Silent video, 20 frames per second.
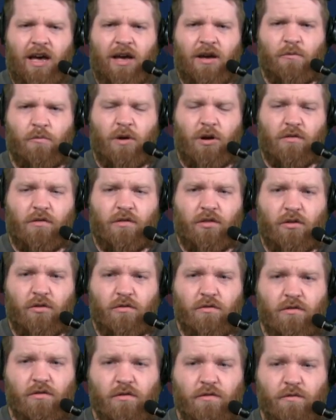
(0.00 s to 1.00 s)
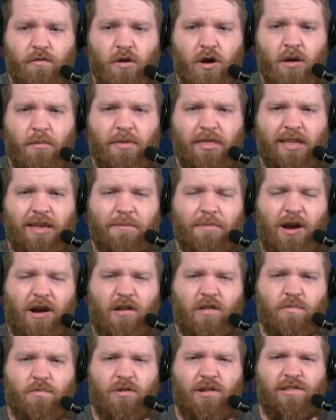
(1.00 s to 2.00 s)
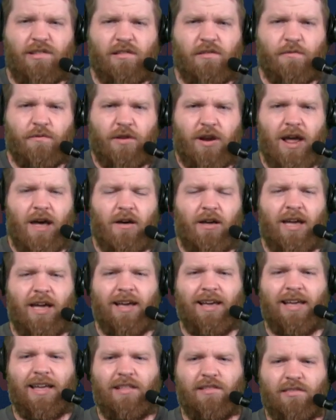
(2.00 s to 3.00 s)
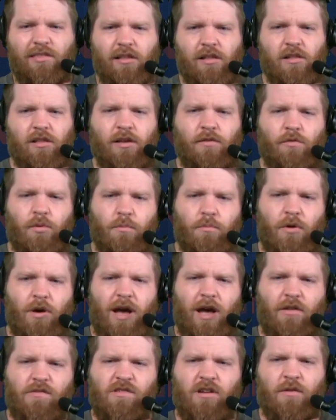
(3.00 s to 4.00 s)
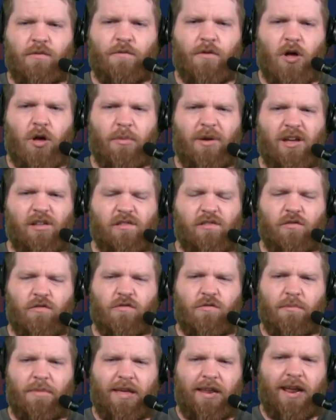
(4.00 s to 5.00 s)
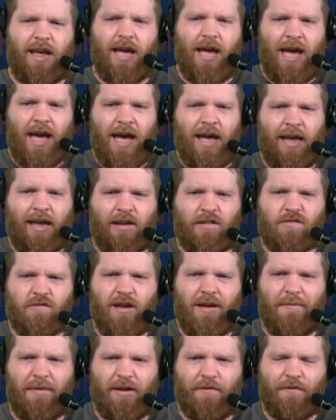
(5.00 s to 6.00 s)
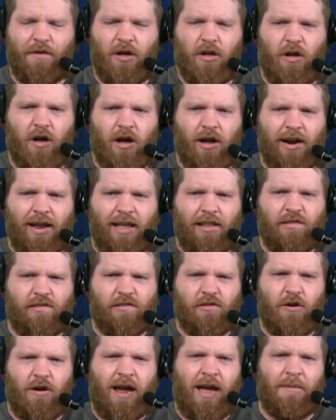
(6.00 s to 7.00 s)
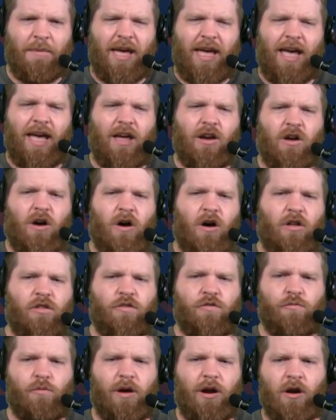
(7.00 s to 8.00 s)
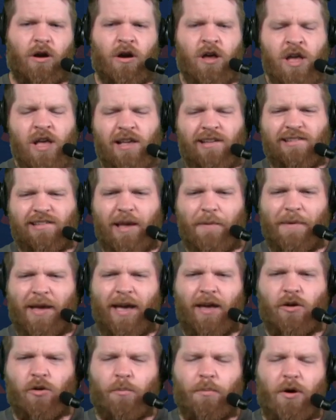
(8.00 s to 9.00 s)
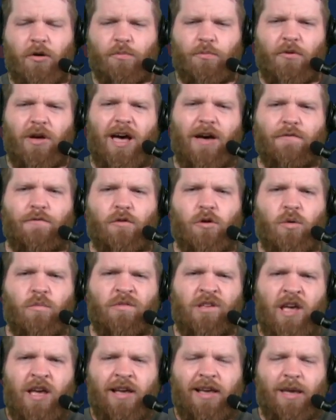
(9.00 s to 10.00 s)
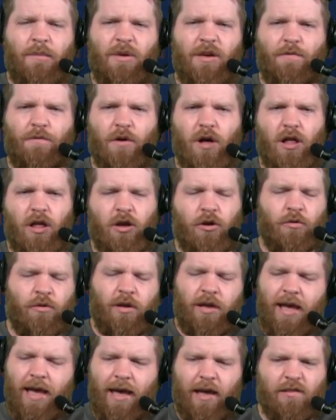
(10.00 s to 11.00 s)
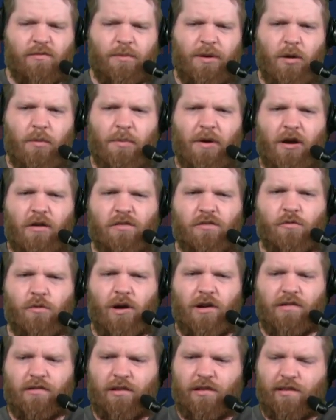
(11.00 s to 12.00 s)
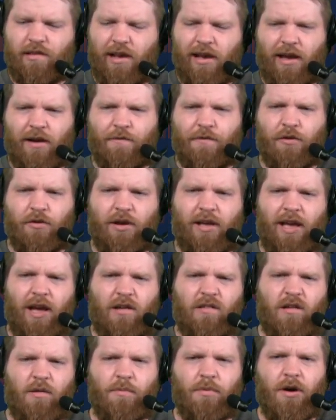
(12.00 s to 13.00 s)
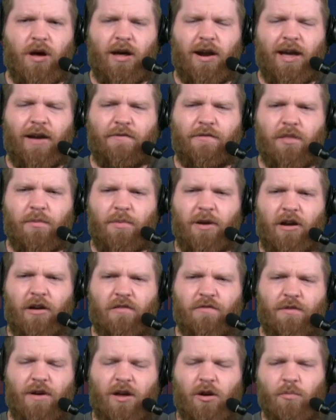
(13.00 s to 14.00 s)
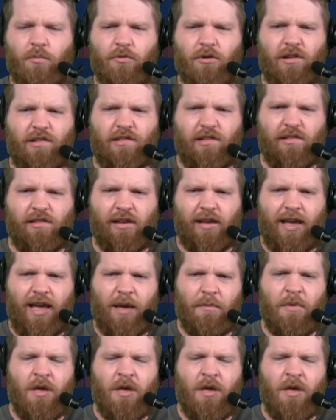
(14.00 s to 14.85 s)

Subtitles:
winners and losers from the Bears preseason finale against the Cleveland Browns. You can follow me on social media at HGramNFL on Instagram and on Twitter. Same handle, both platforms. Give me a follow. Ask me your Bears questions. I got a few to catch up on after the Bears' final preseason game.